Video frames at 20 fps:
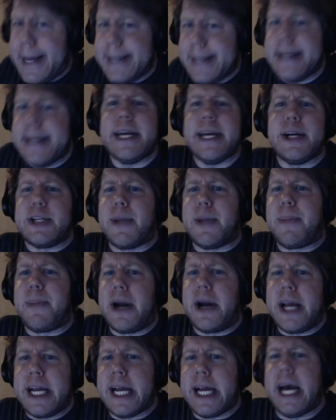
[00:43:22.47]
Here's a
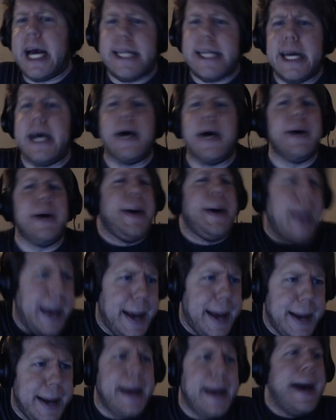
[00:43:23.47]
brilliant idea.
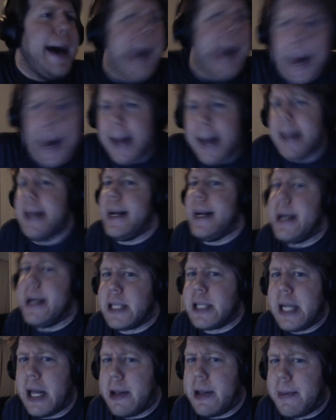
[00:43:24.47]
Here's
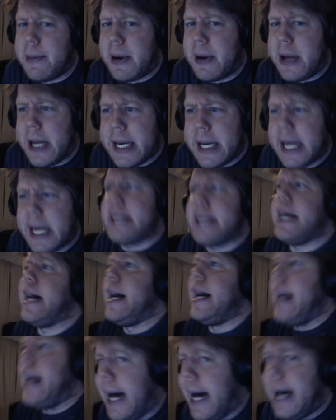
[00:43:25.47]
another brilliant idea.
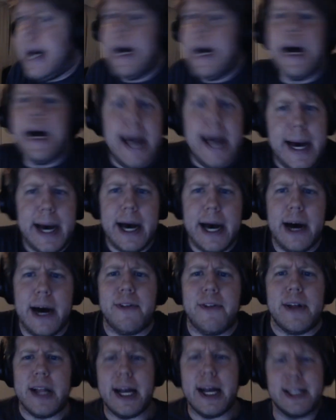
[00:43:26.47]

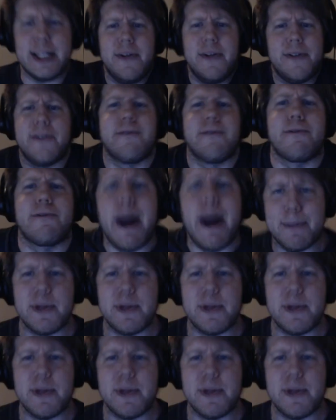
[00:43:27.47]
Philosopher raptor.